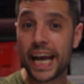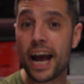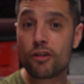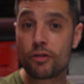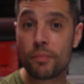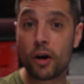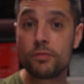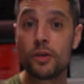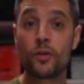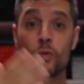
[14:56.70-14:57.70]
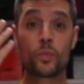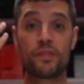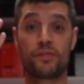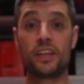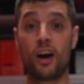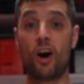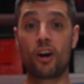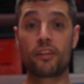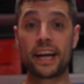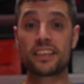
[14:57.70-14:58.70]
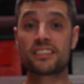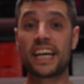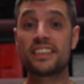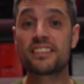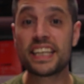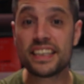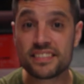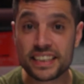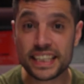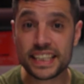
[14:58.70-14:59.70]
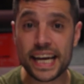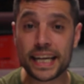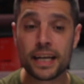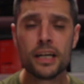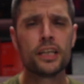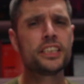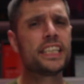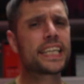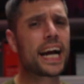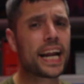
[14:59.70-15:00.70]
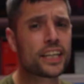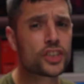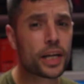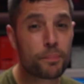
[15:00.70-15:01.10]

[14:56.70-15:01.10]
get a remote with the RX-18TD. You can actually